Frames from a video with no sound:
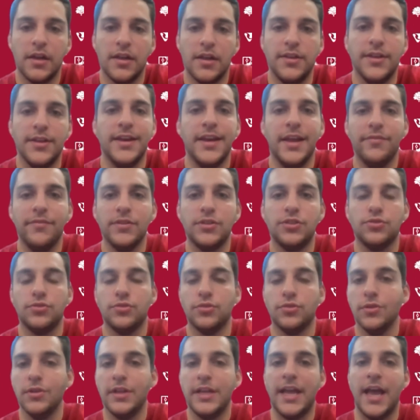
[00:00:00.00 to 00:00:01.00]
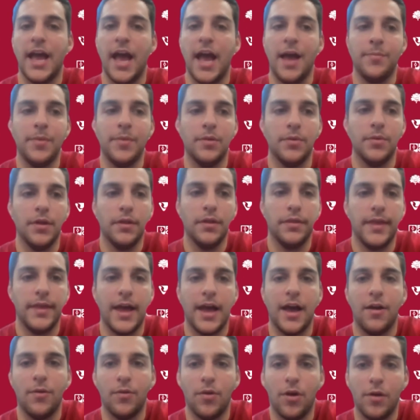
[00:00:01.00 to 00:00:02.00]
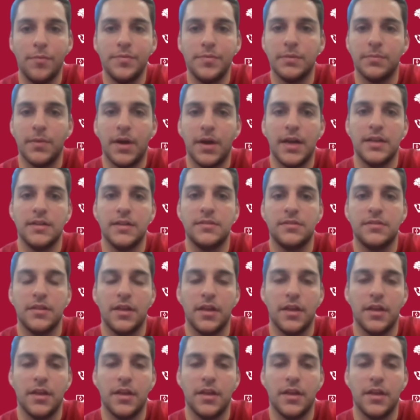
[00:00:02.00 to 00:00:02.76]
you're never truly happy with how optimized